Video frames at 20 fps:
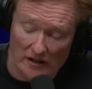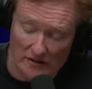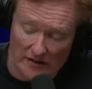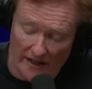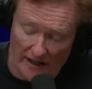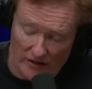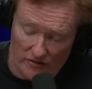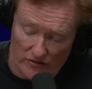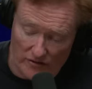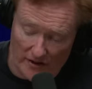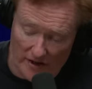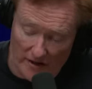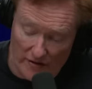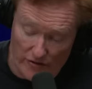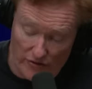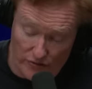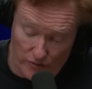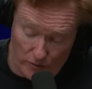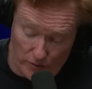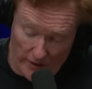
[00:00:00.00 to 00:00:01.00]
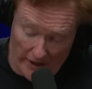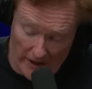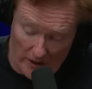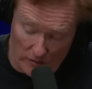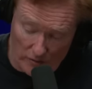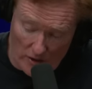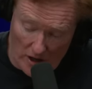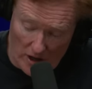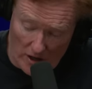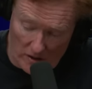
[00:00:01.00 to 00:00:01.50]
electric, three
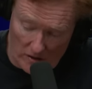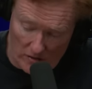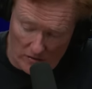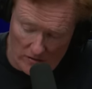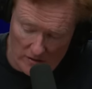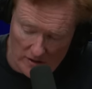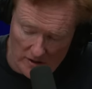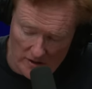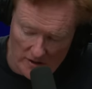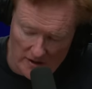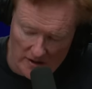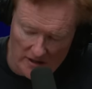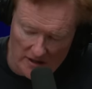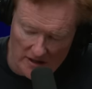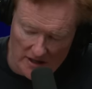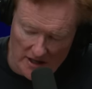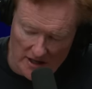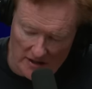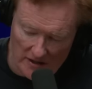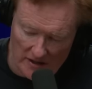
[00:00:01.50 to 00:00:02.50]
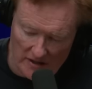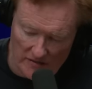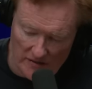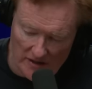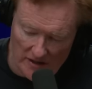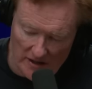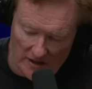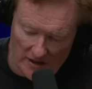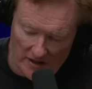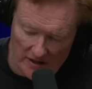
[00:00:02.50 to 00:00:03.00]
row Kia
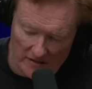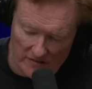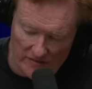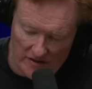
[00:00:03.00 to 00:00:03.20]
EV9.